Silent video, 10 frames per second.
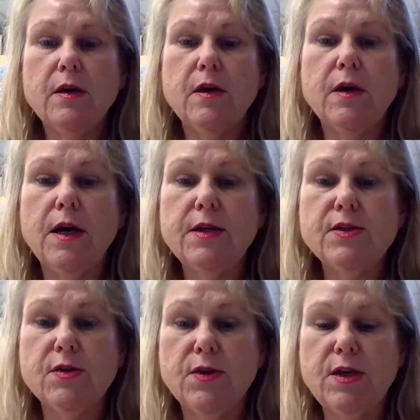All right,
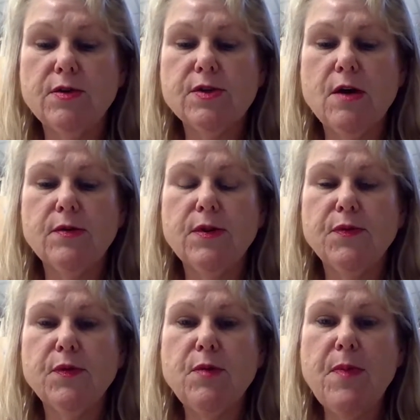so the needle's going
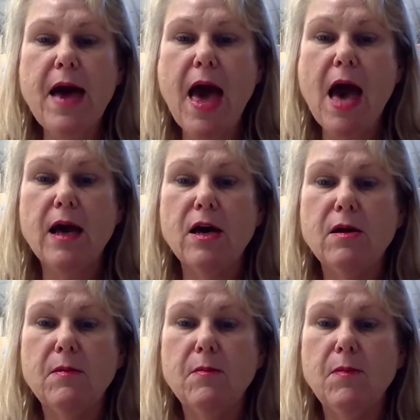through the back,
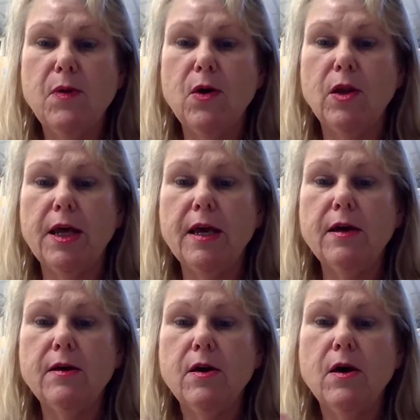pulling
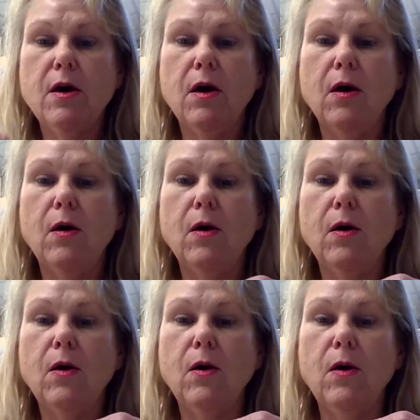
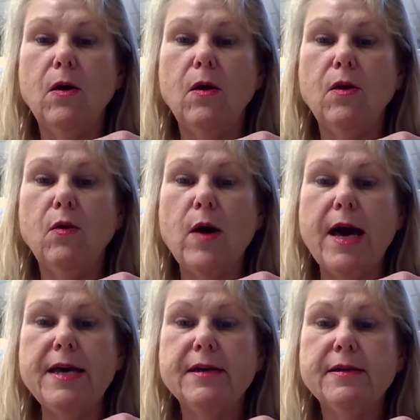all the
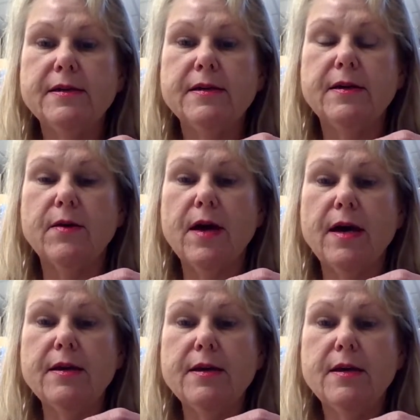way,
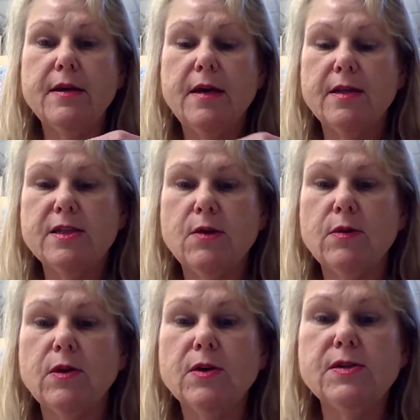okay? And so
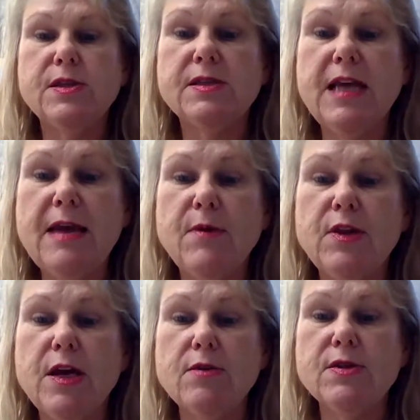it looks the same on
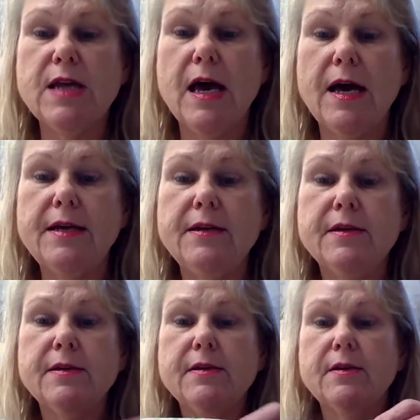the other side
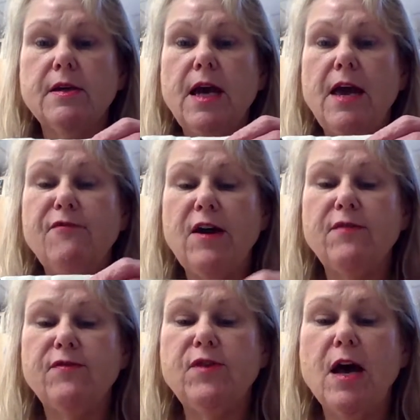if
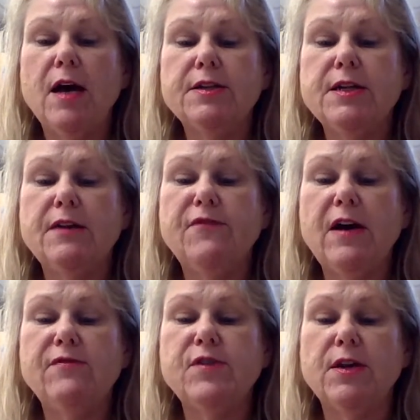I've
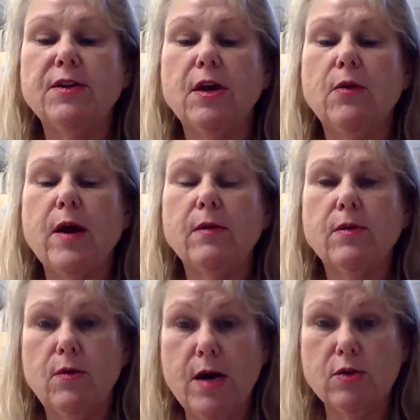done it the
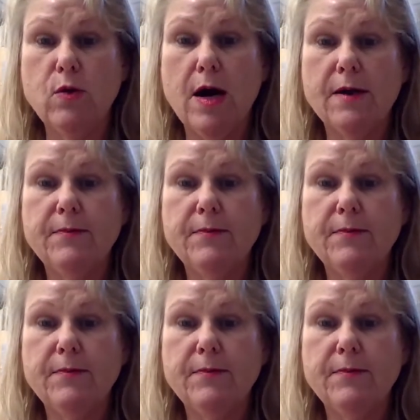correct way.